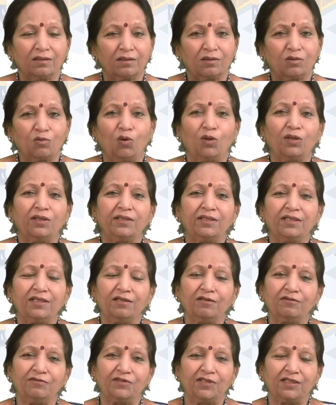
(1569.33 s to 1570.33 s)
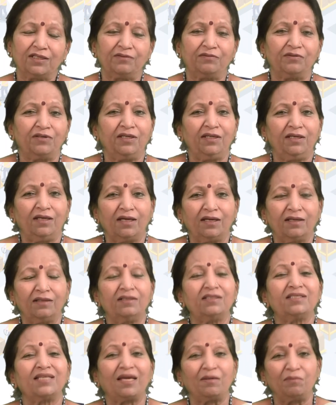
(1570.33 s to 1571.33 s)
quality of delivery
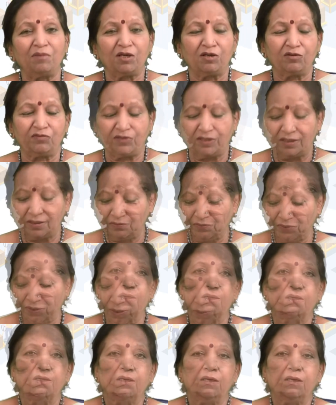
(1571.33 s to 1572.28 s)
and timing of delivery?